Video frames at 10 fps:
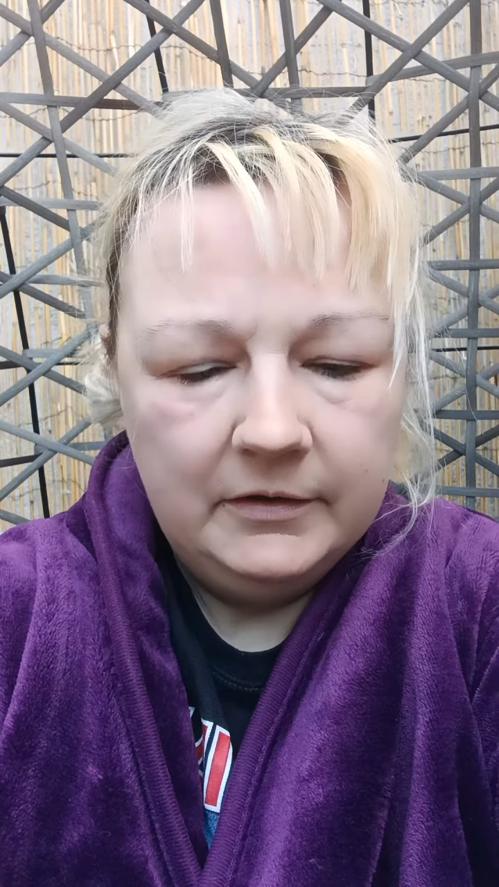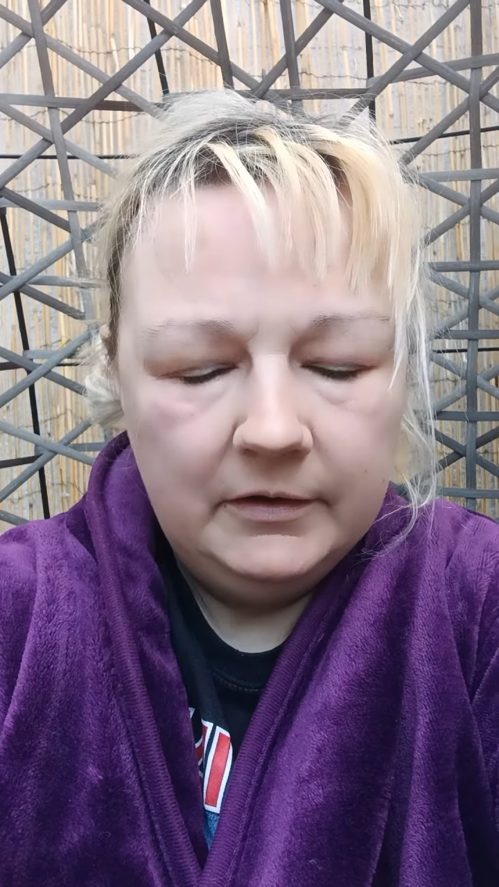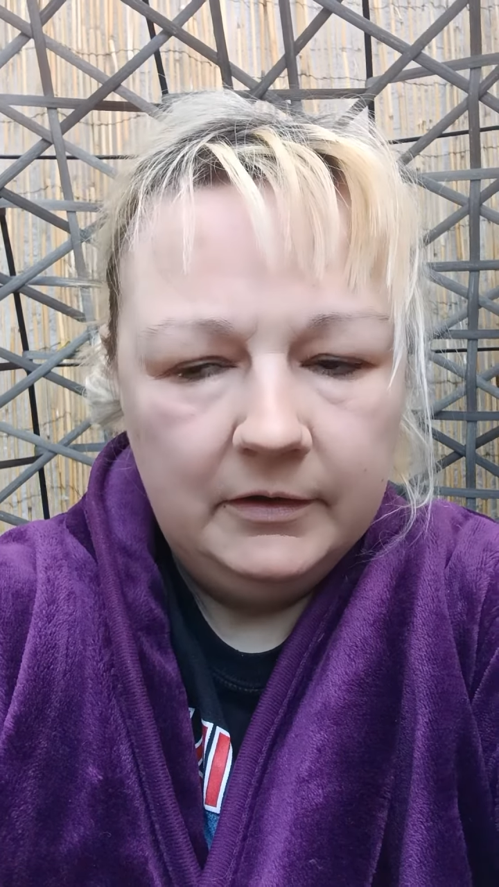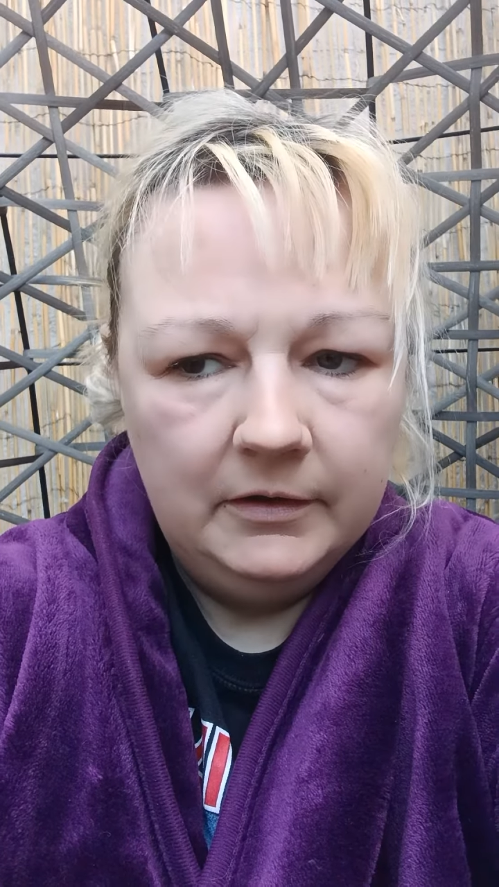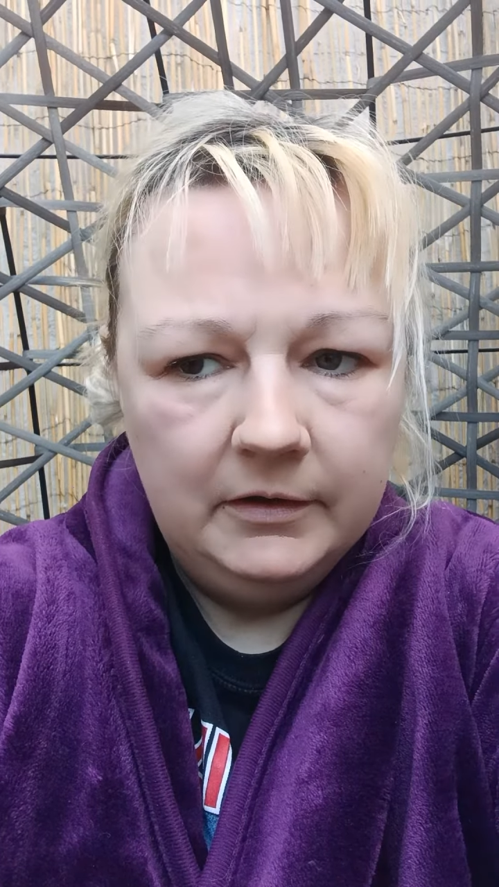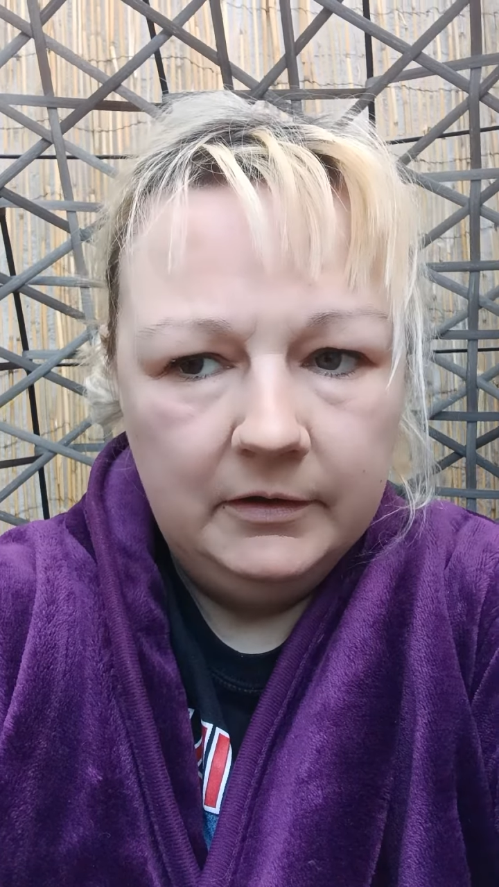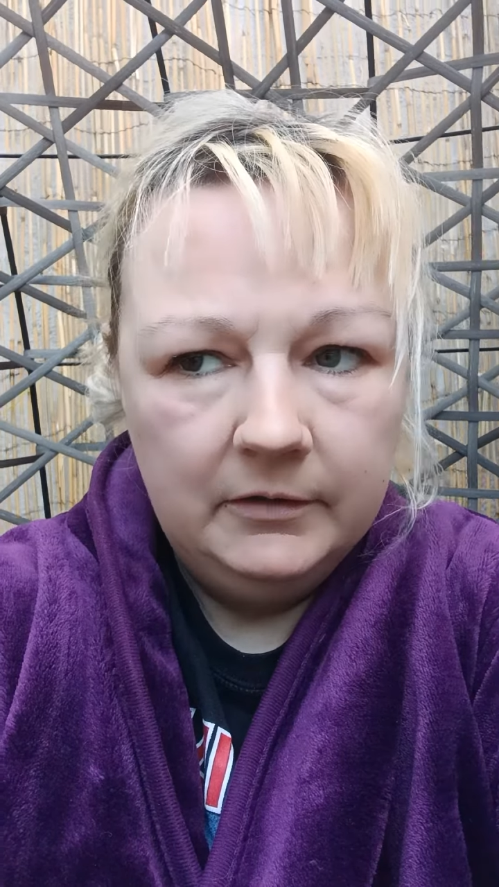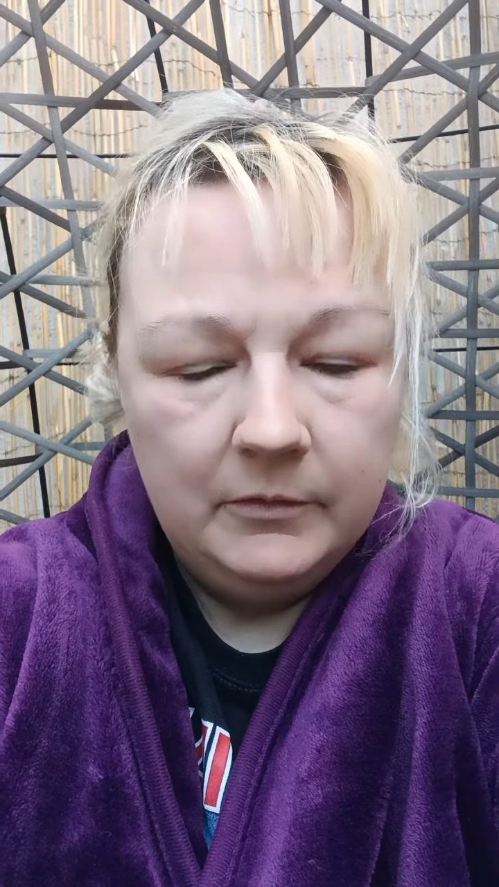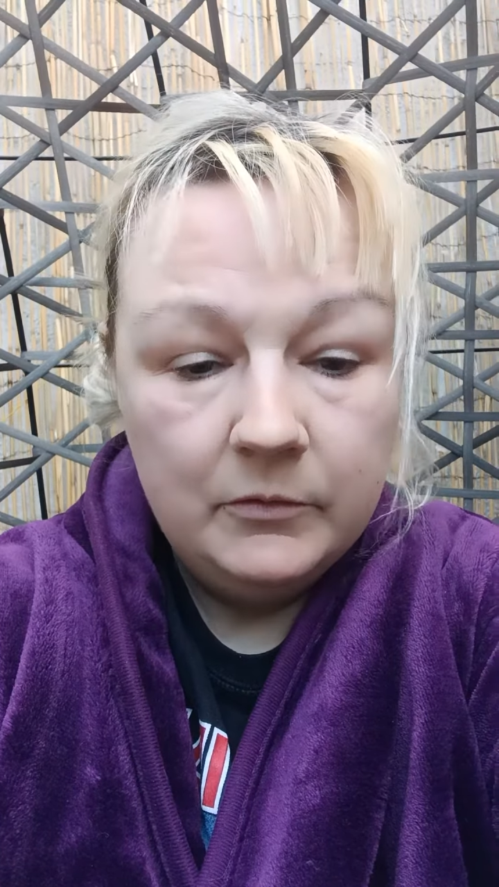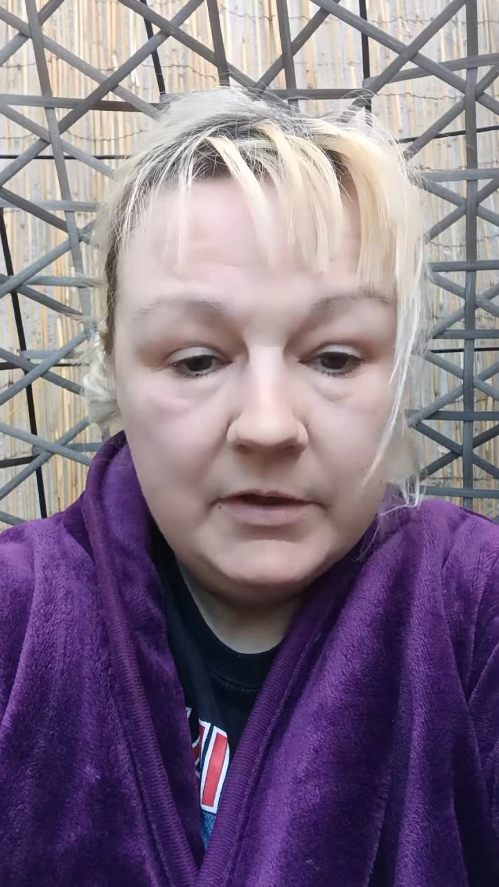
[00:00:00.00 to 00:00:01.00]

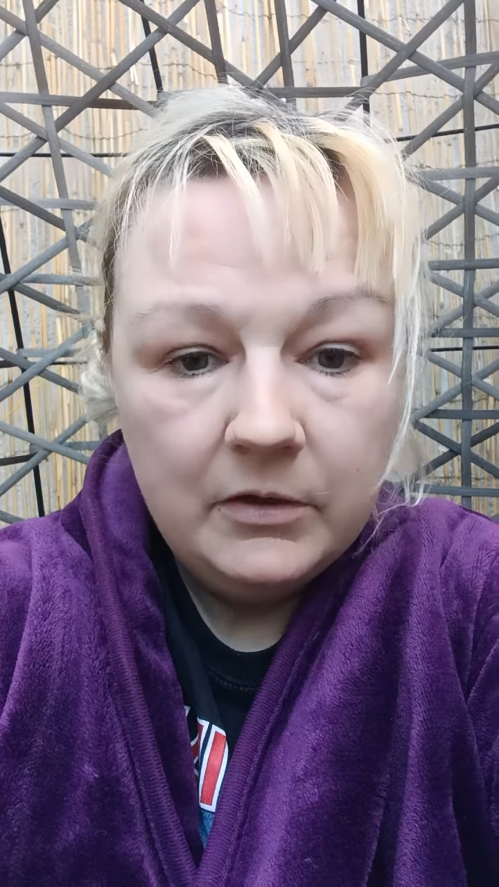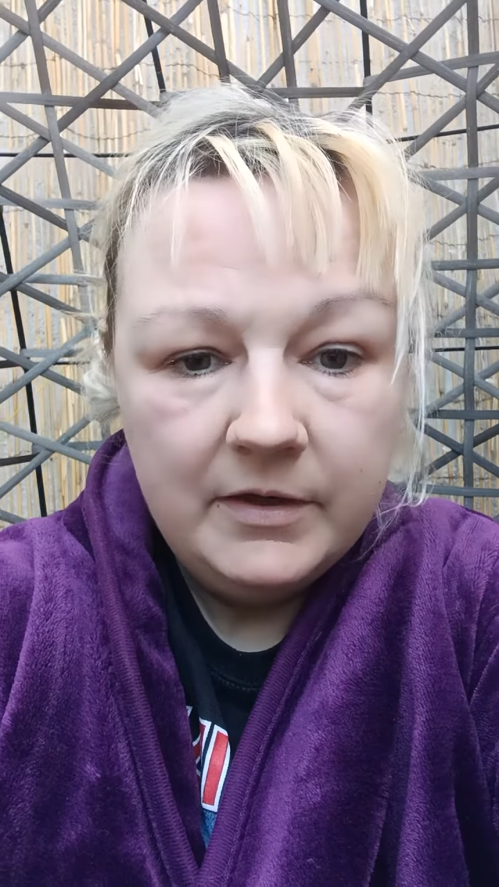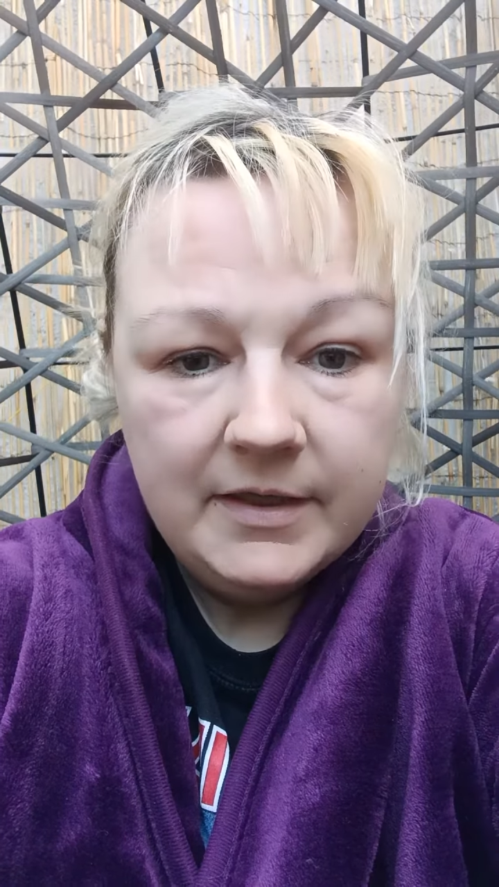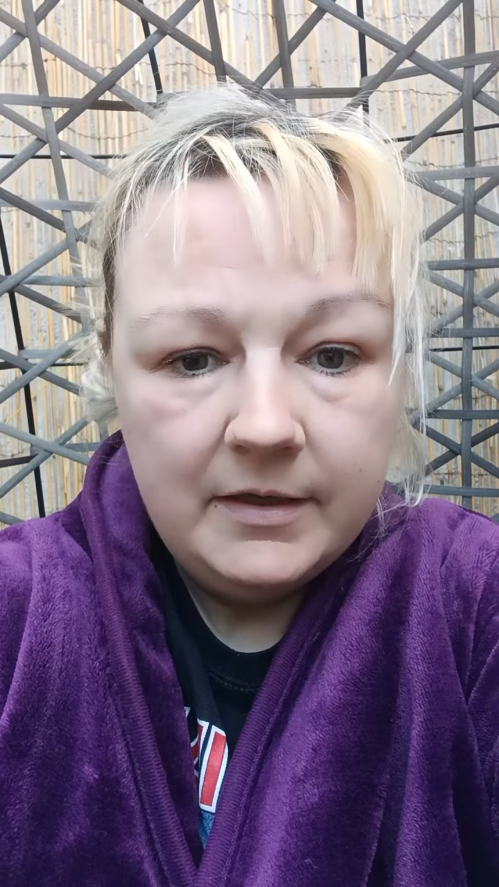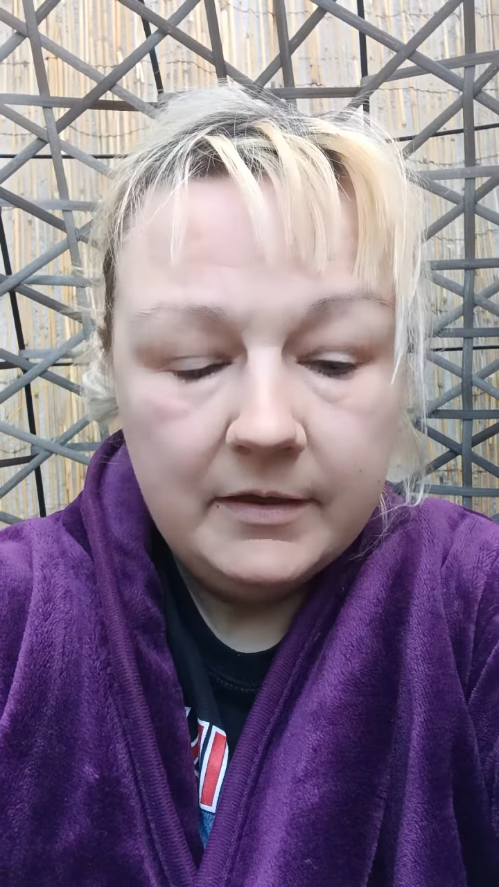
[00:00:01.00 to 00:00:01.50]
What was I going to say?